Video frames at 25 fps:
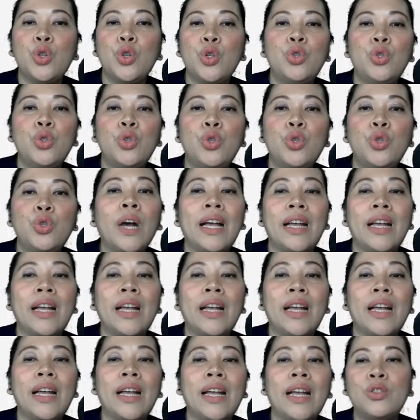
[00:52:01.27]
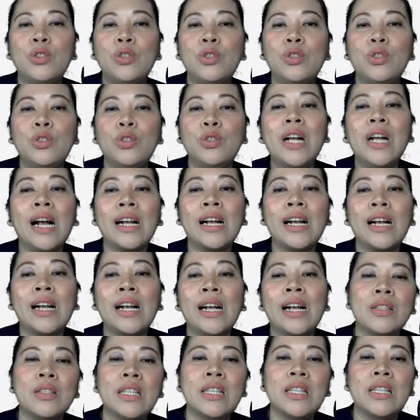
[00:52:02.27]
do gas
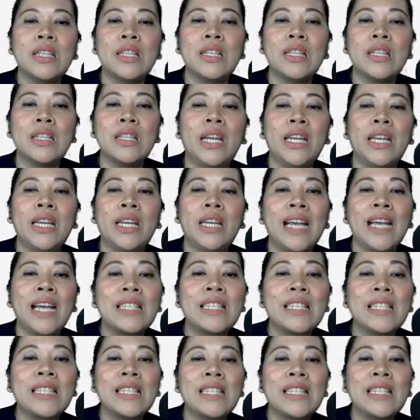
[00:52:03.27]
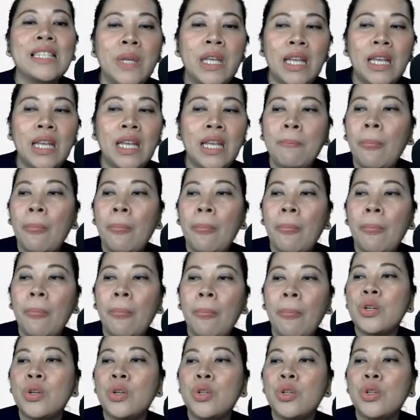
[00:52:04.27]
laws, it should be at STP.
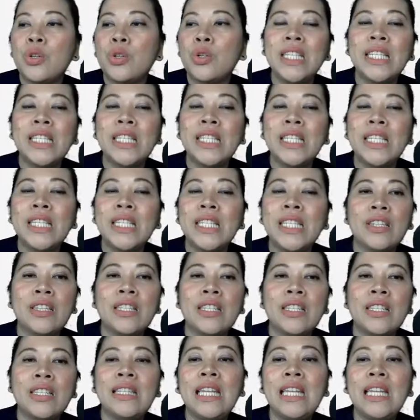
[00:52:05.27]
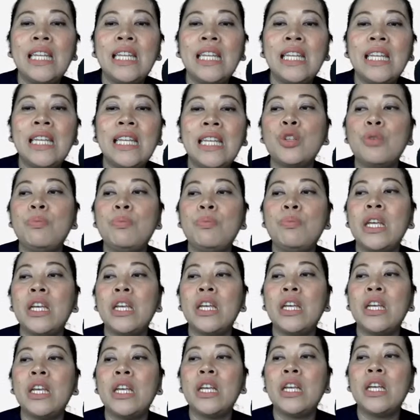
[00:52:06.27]
So 20 liters needs to be
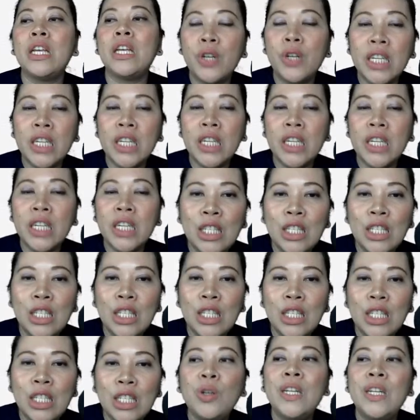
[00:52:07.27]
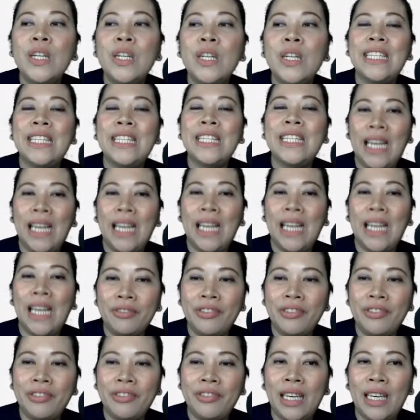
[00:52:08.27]
converted to
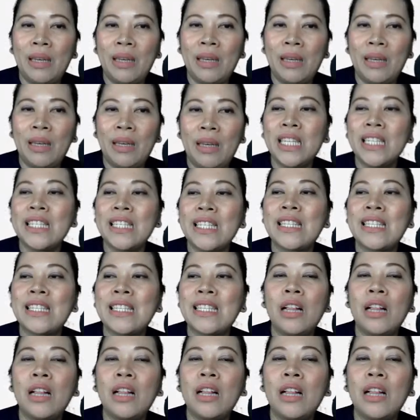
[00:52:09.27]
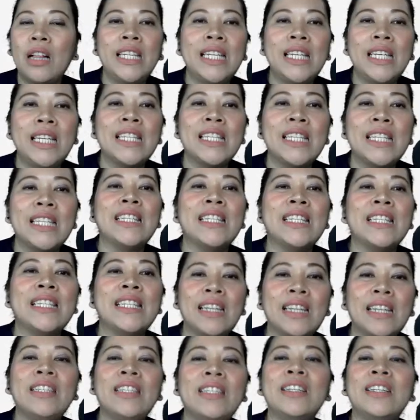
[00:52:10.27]
Kelvin, because Kelvin is the
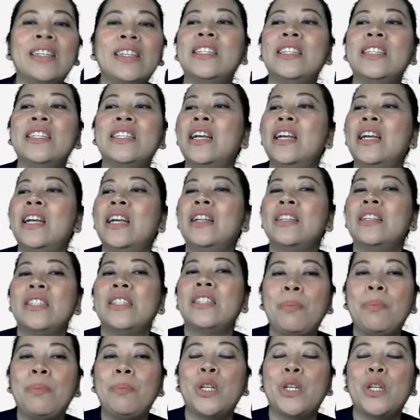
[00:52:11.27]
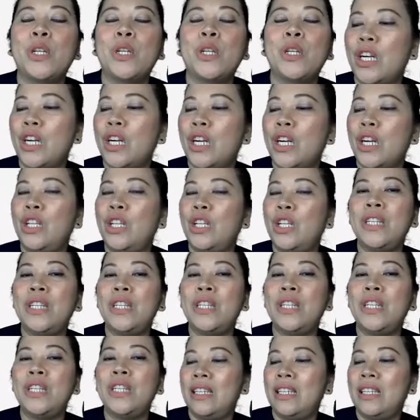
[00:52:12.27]
standard temperature unit.
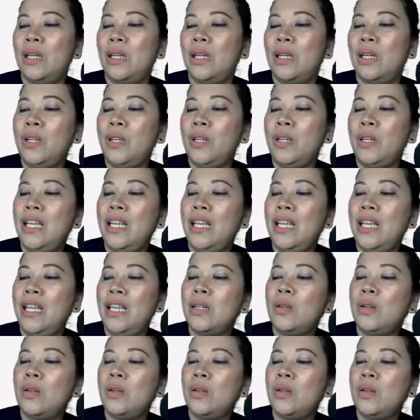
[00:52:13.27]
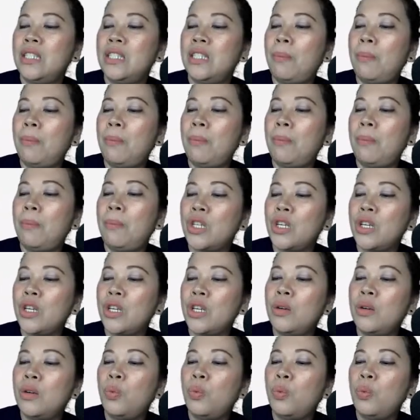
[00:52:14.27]
Okay, so
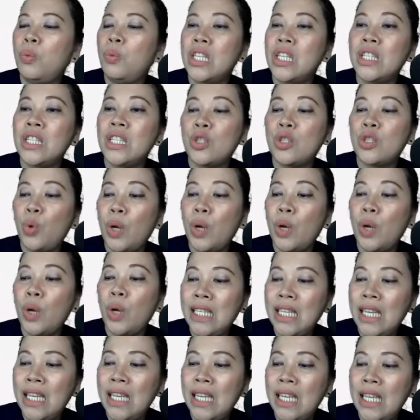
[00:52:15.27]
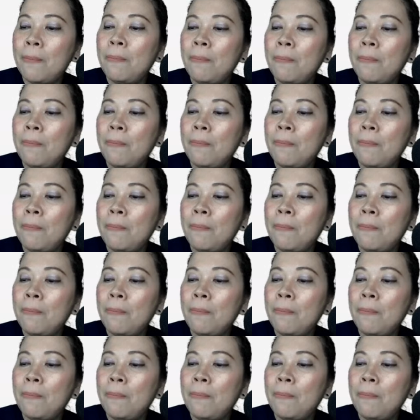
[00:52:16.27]
temperature, which is 20